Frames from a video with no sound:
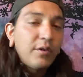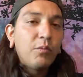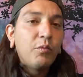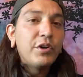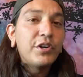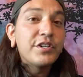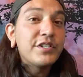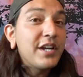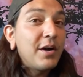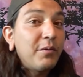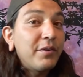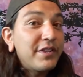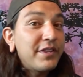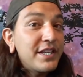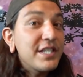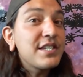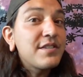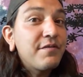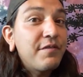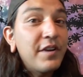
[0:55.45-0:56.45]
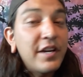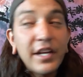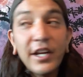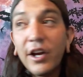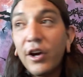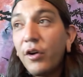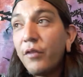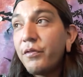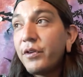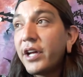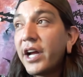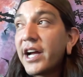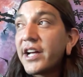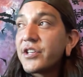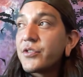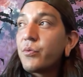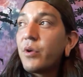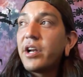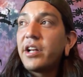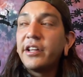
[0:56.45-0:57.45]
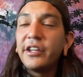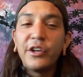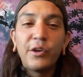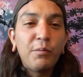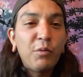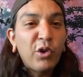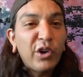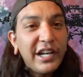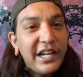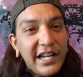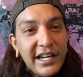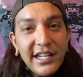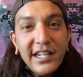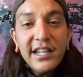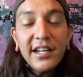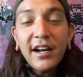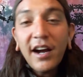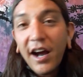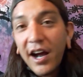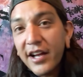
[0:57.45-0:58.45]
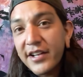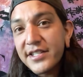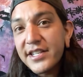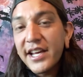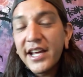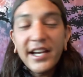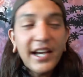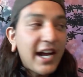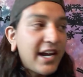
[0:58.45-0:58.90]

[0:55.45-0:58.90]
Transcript: when you're done with this video, if you guys want a little more icky content,